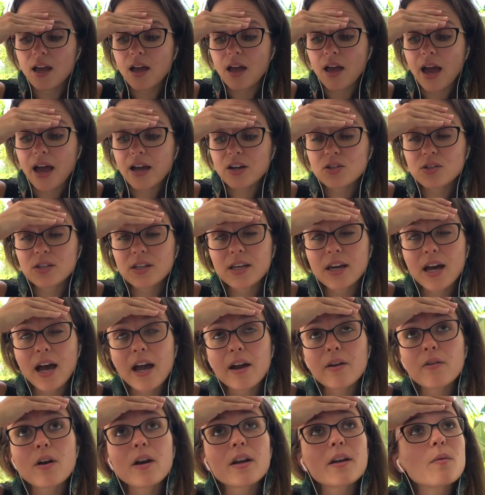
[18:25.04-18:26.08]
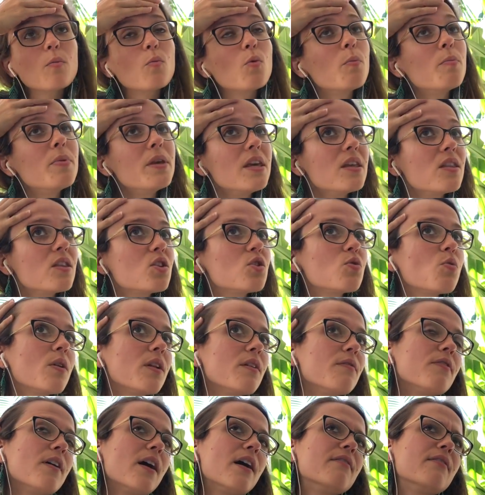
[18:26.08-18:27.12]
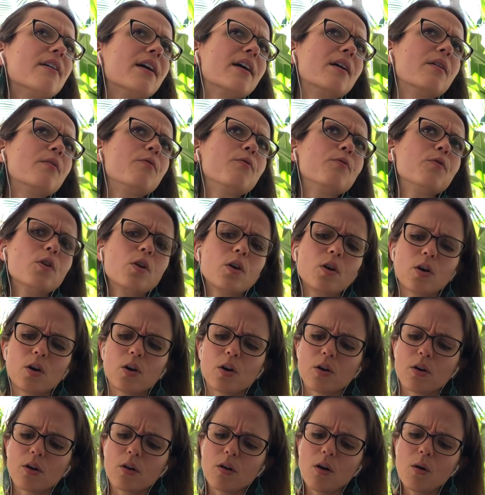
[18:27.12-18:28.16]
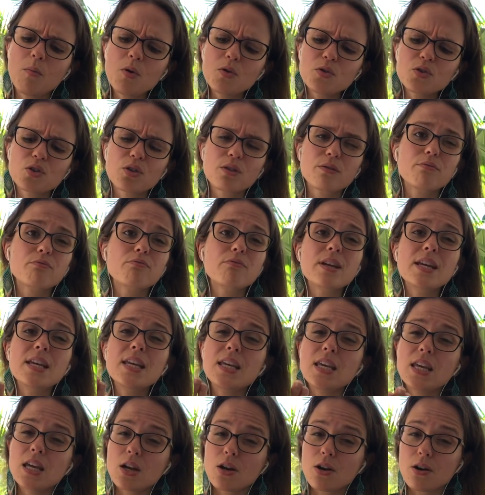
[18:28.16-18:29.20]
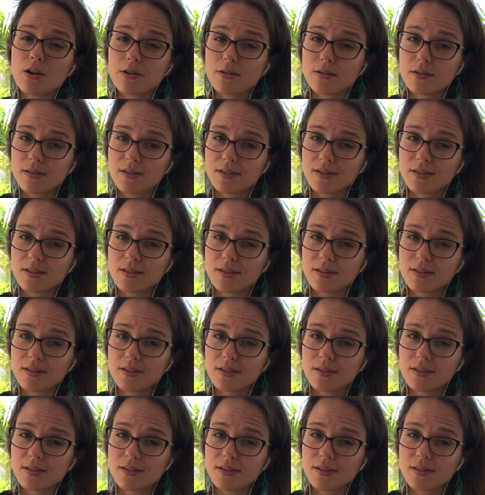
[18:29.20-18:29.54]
Actually, Chiron will be in the 25 for almost 3 years.